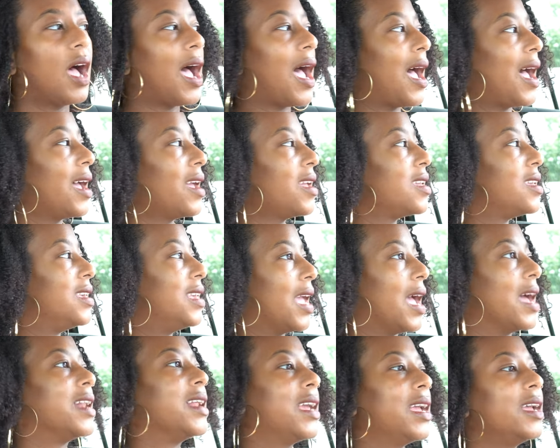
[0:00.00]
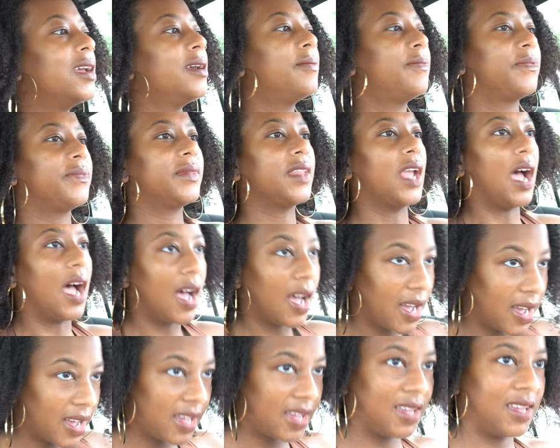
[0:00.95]
I get it.
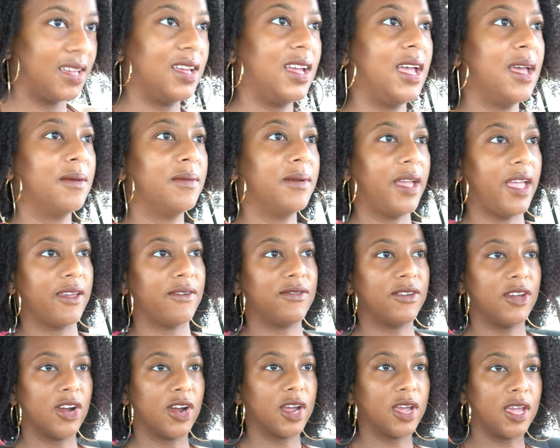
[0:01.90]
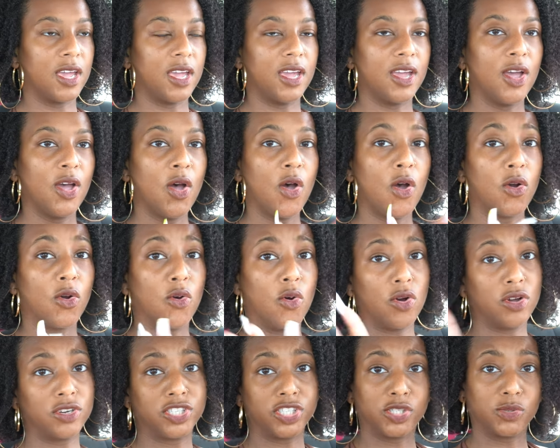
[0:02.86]
I am a very
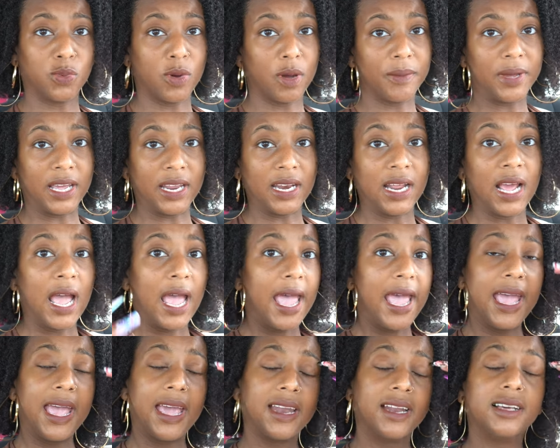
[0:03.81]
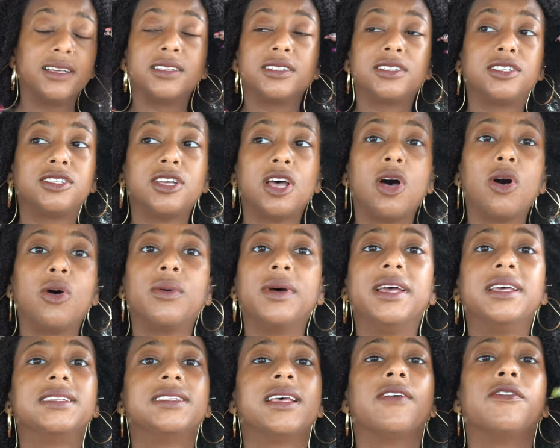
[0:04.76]
gorgeous woman, and so
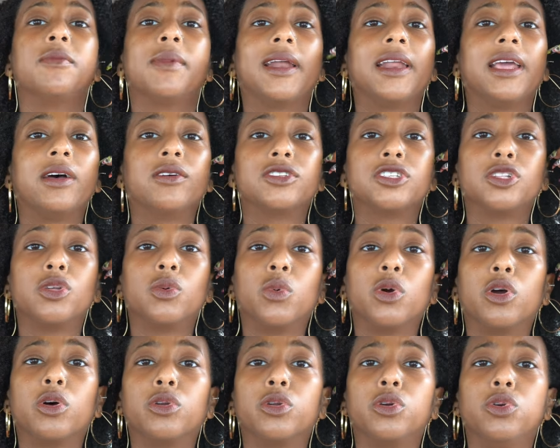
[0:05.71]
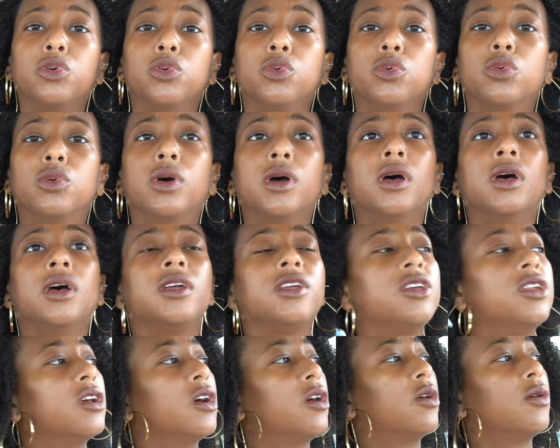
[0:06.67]
is everybody else in the world who,
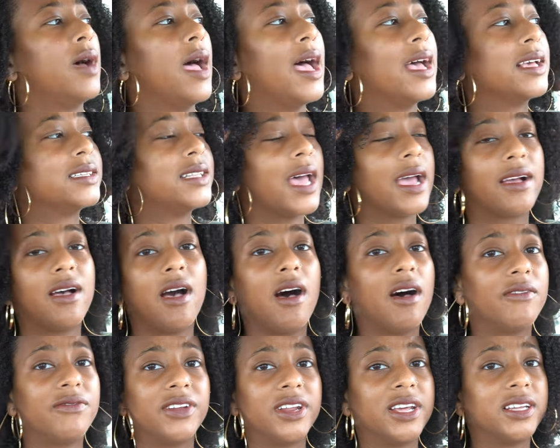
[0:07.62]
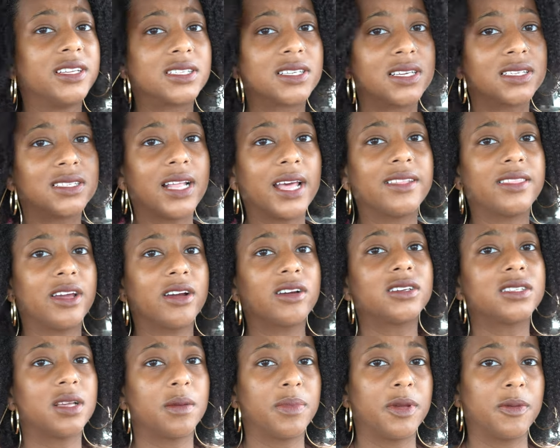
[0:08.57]
you know, has that confidence. Because, like, there are
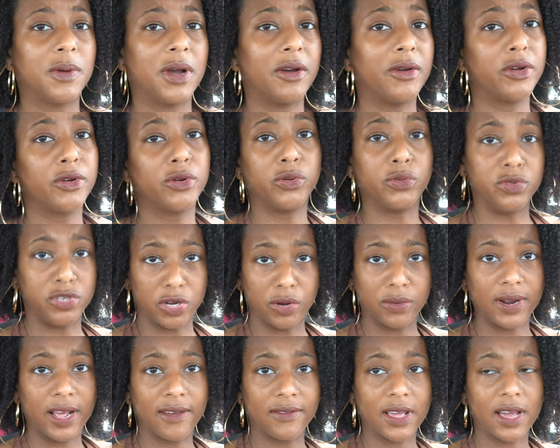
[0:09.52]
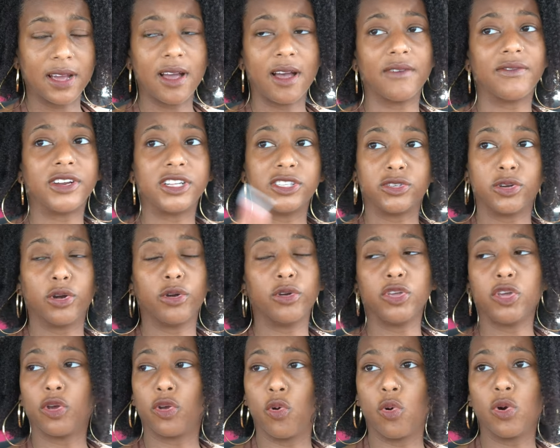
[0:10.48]
some people out here who don't have that confidence. Girl,
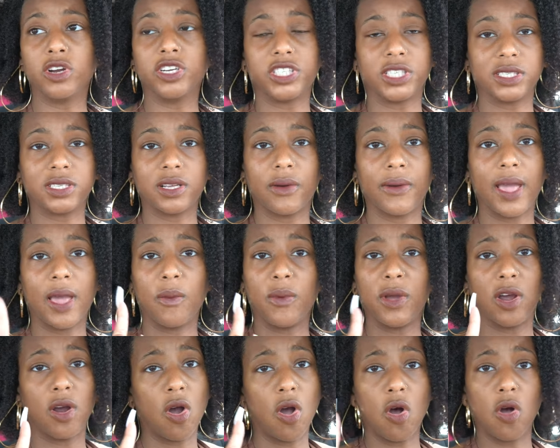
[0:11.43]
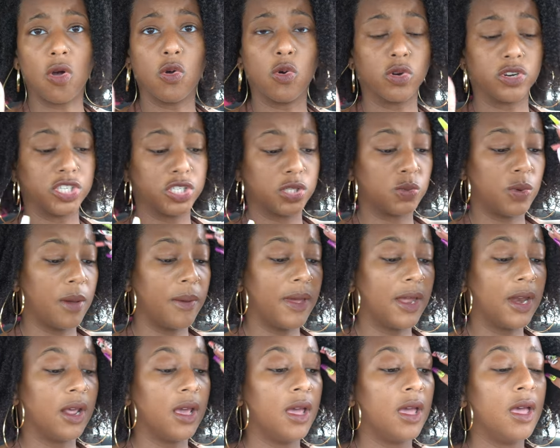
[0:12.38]
you're gorgeous, okay? We are all gorgeous
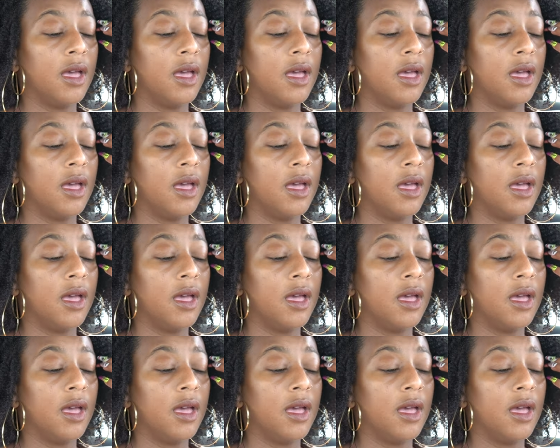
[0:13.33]
women.